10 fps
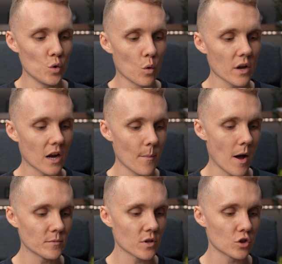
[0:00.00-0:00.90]
you want to come
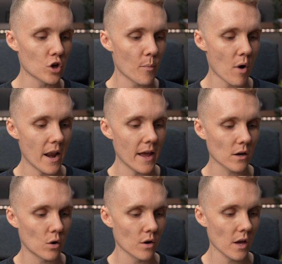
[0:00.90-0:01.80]
up to the top right-hand
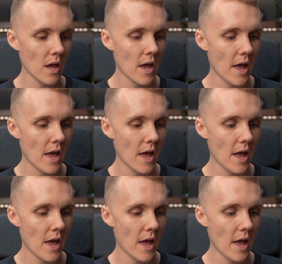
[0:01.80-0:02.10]
corner